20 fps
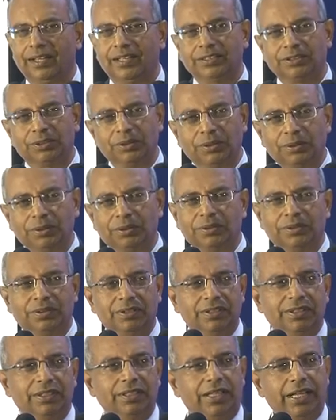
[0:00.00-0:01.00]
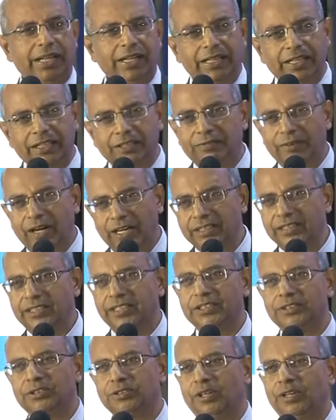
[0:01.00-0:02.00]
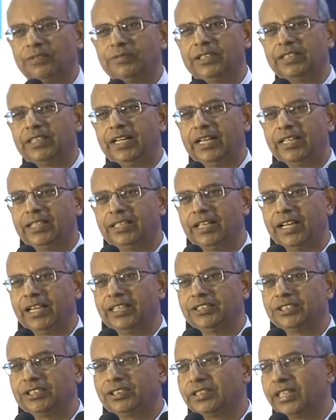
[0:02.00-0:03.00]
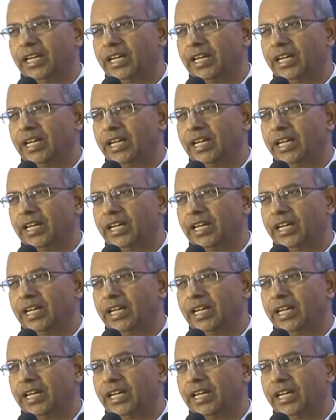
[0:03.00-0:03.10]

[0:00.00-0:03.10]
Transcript: So take advantage of the guidelines